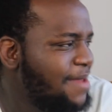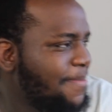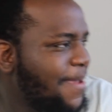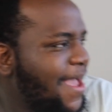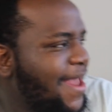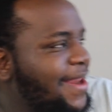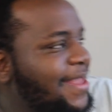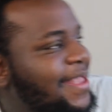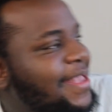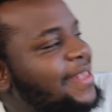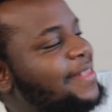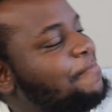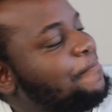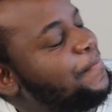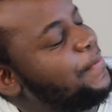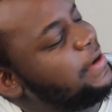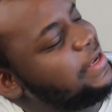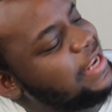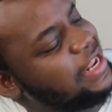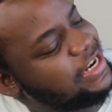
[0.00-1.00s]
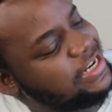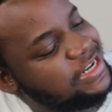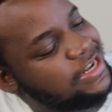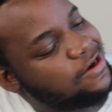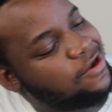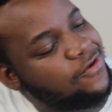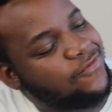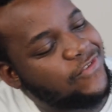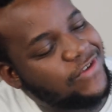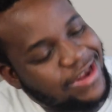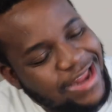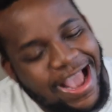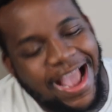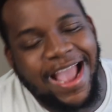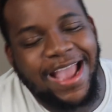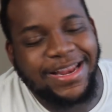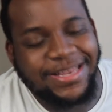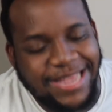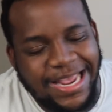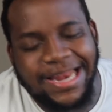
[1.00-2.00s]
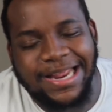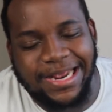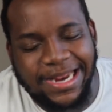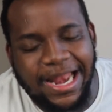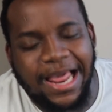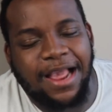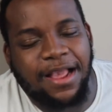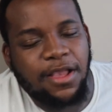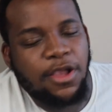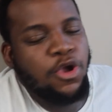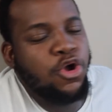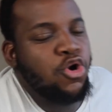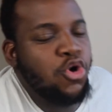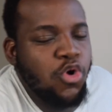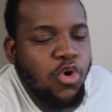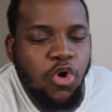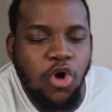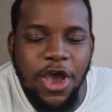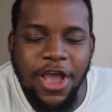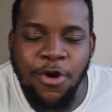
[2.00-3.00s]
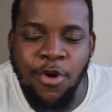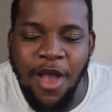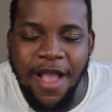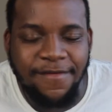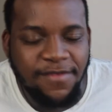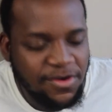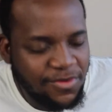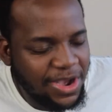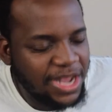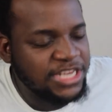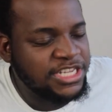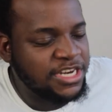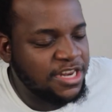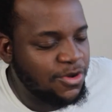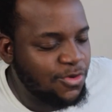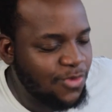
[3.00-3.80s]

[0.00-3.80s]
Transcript: Man, put that shit on for nine, ten o'clock. Who, whoever watching it,